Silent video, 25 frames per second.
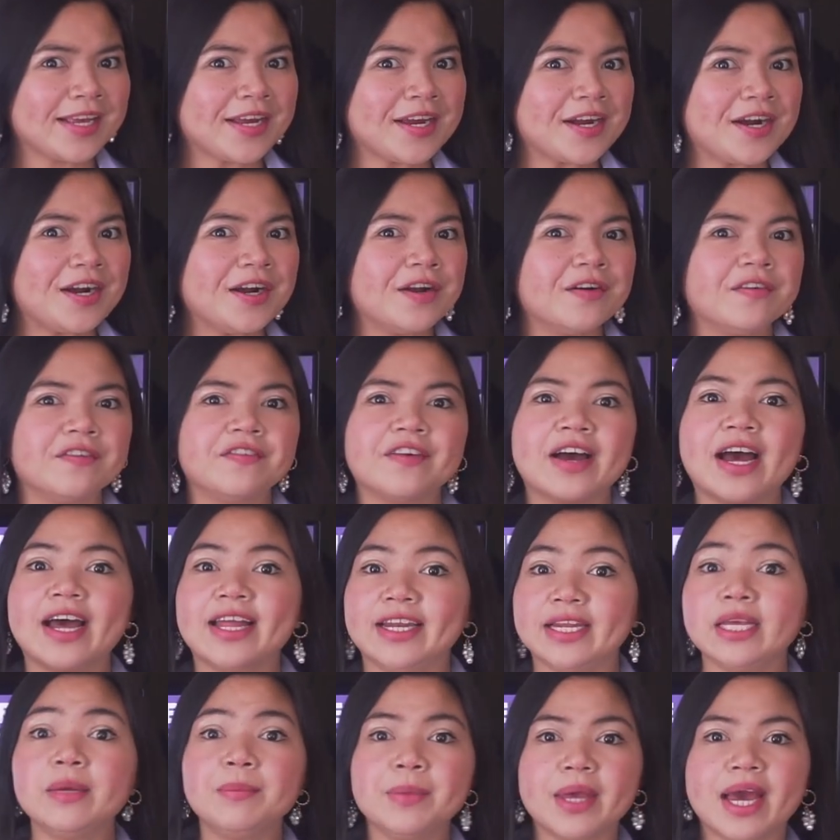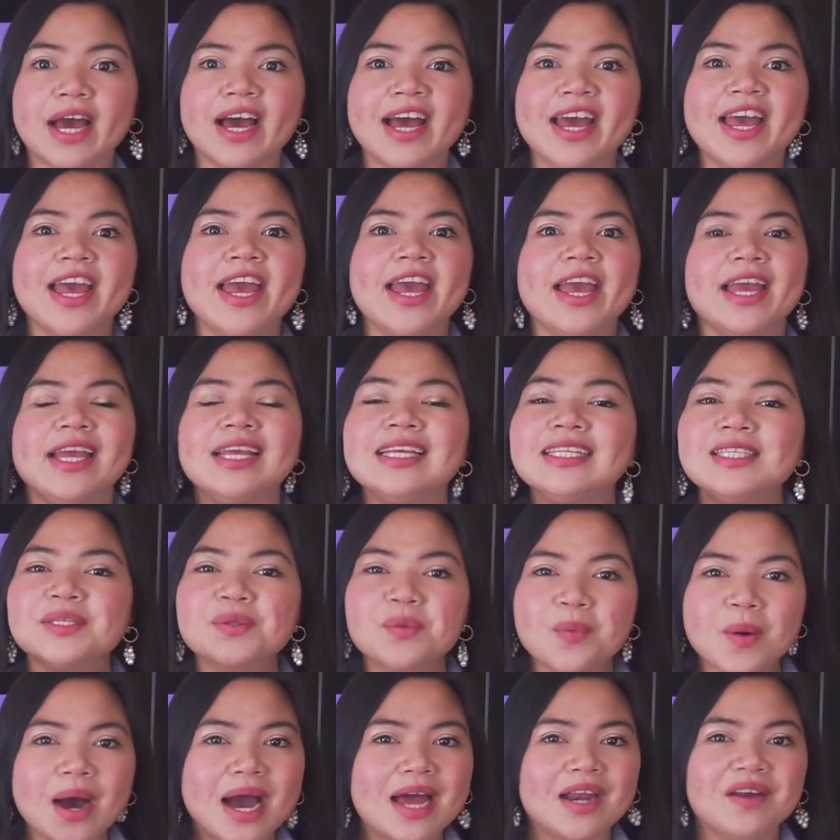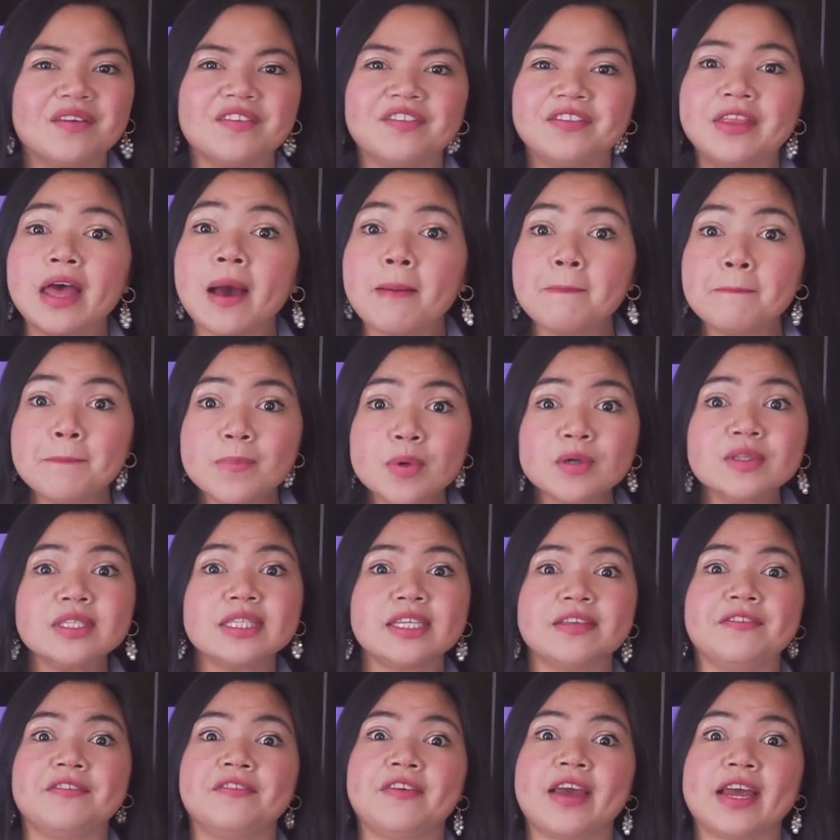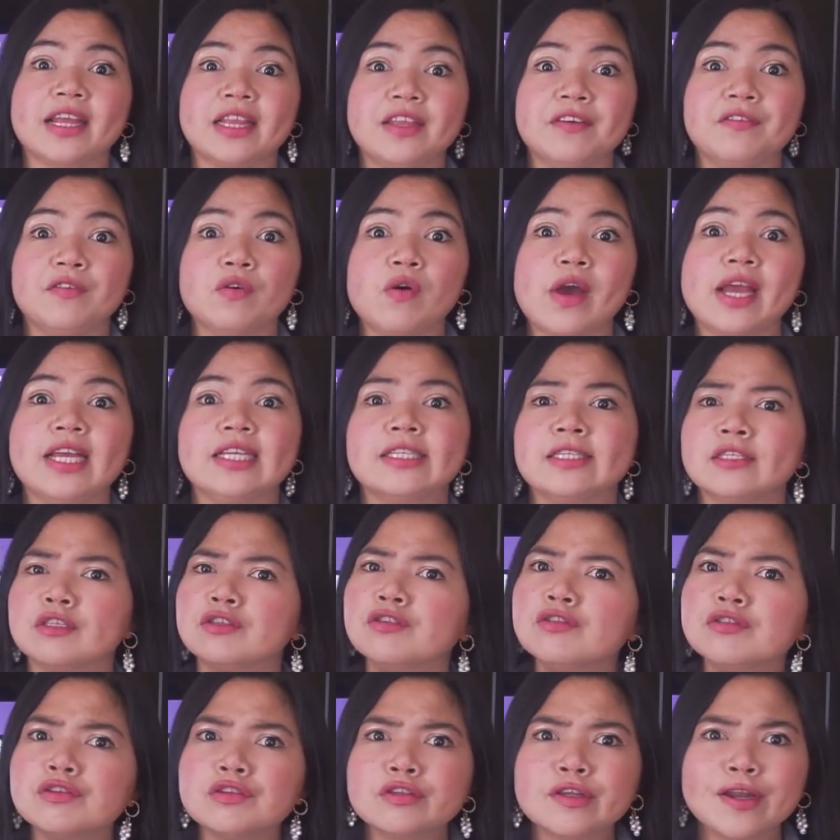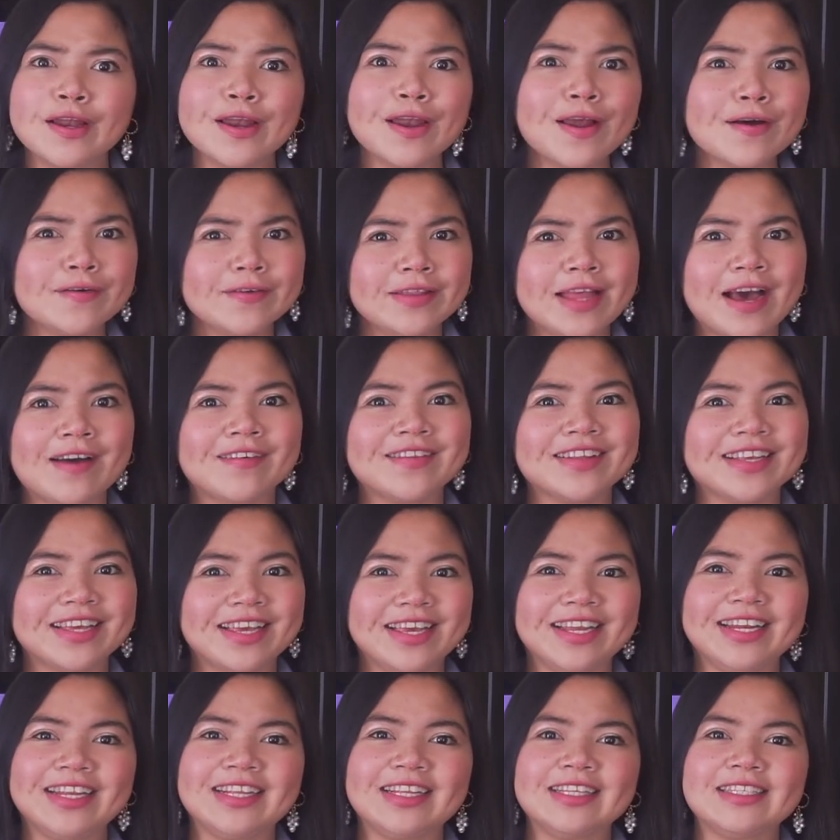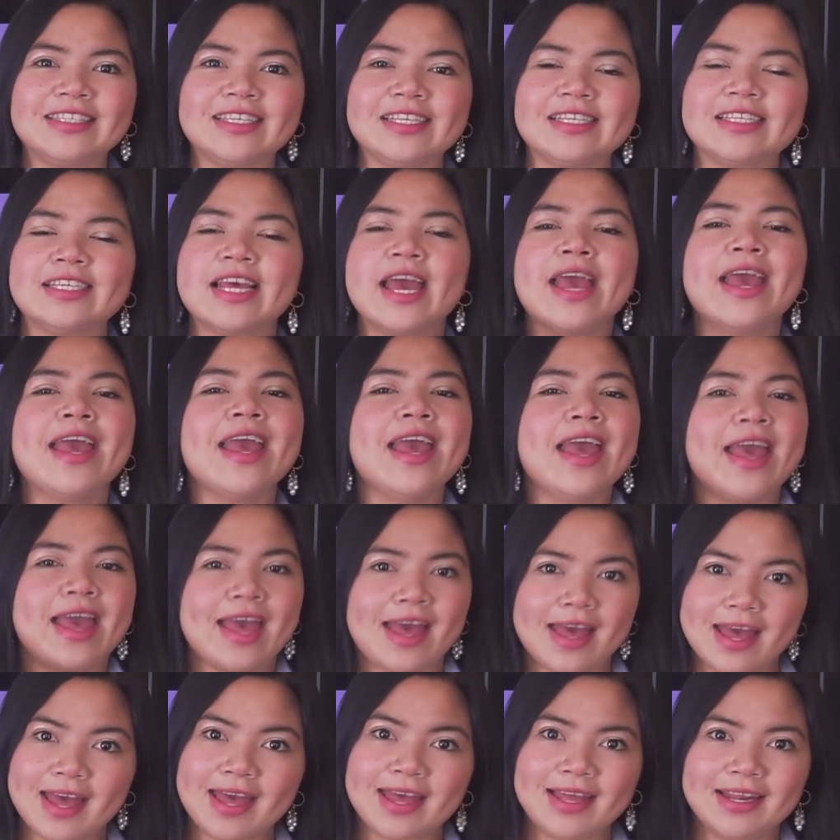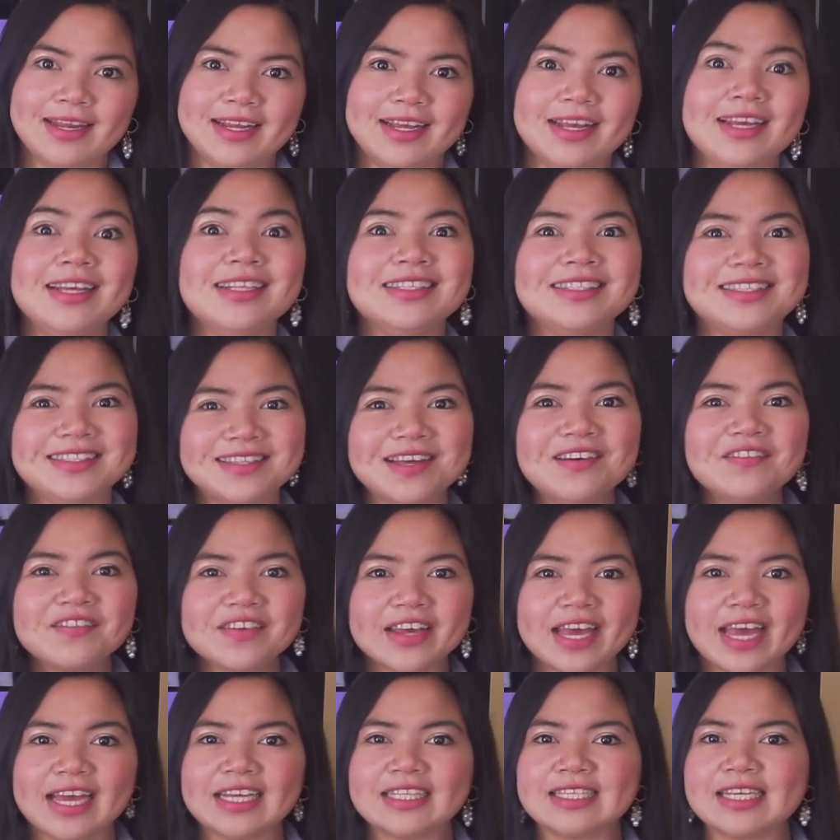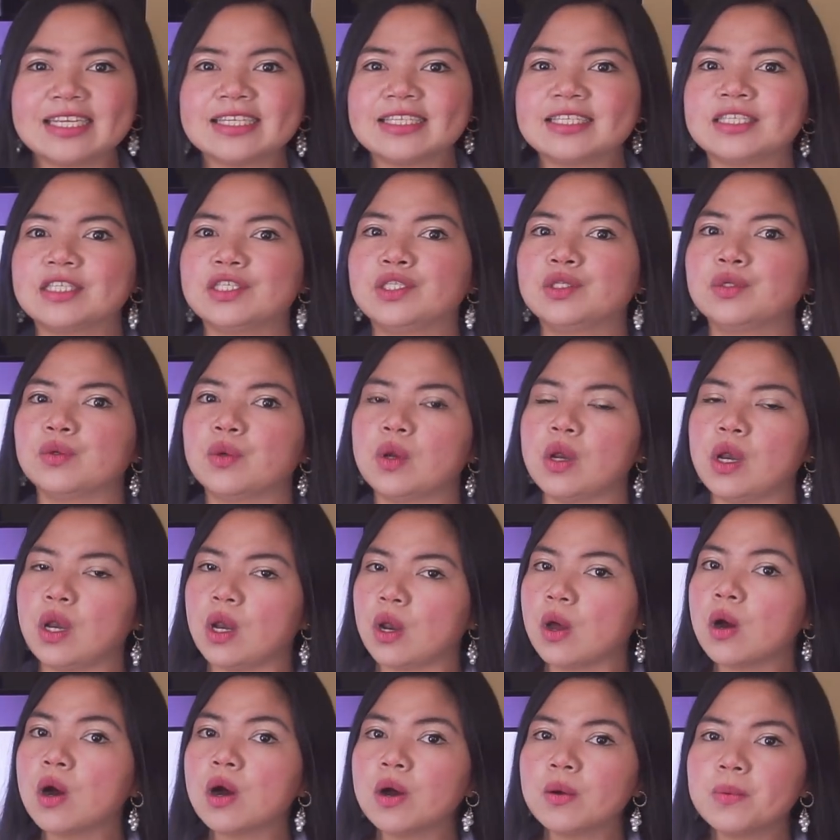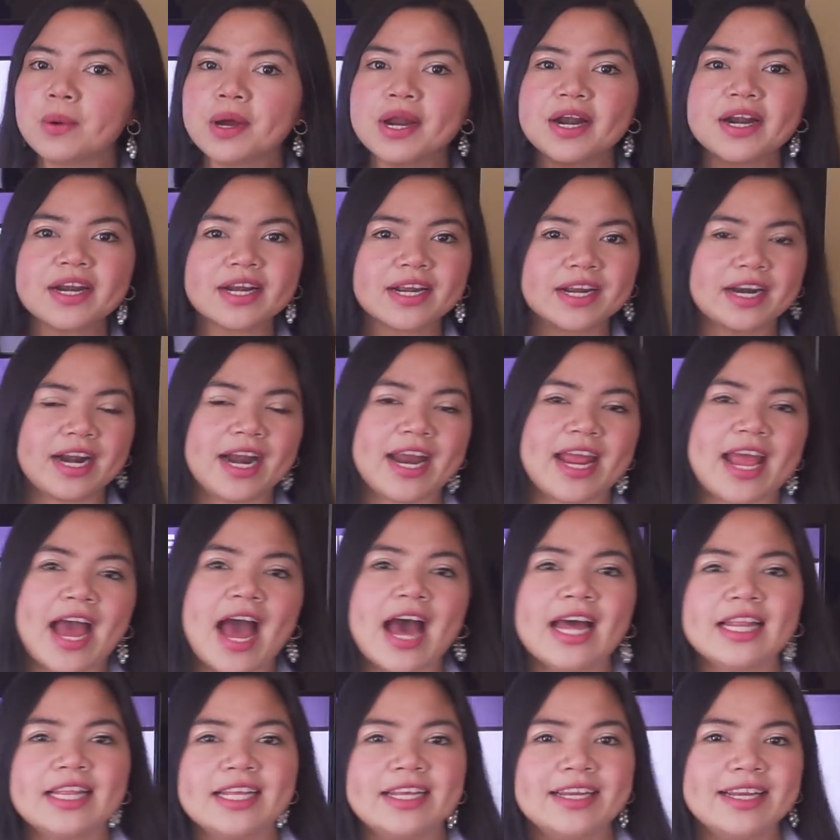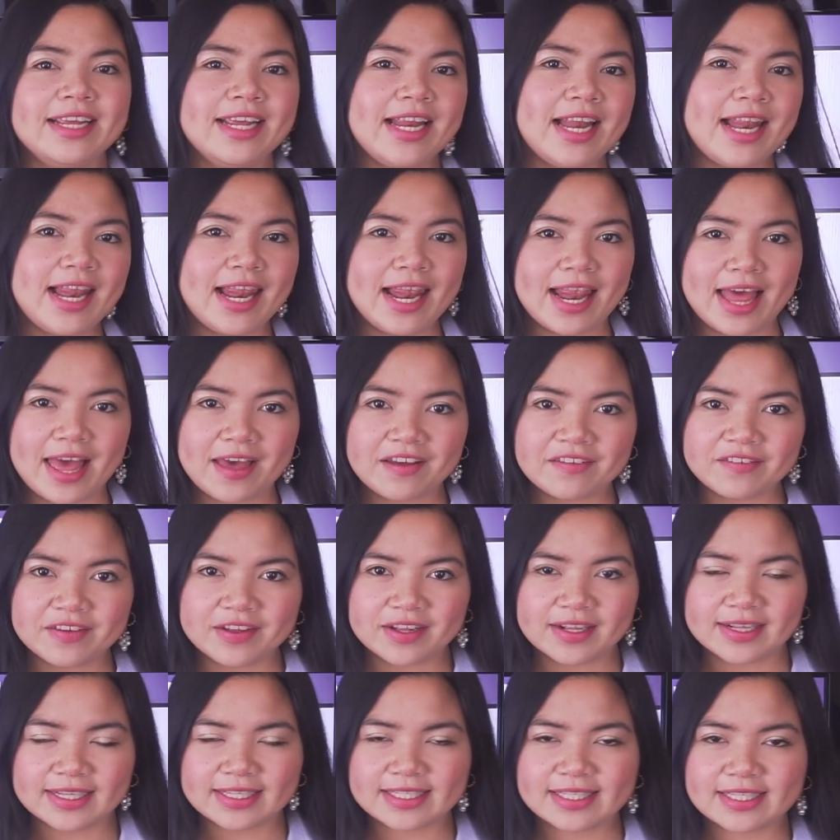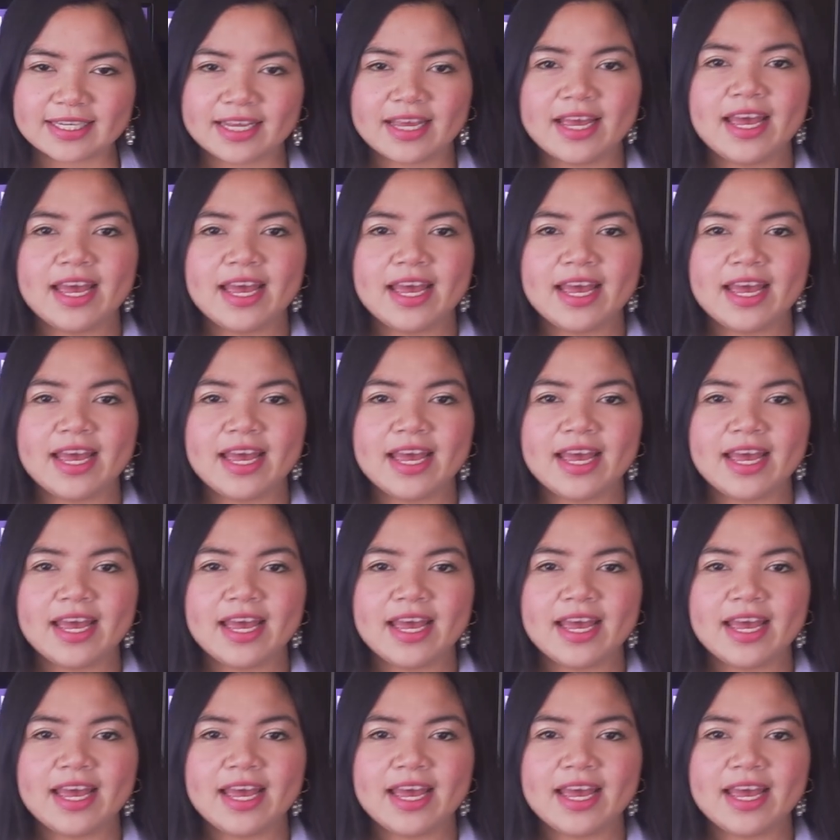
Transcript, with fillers: care of anemia is one of the most effective ways to slow down kidney disease and, in some cases, to lower creatinine levels.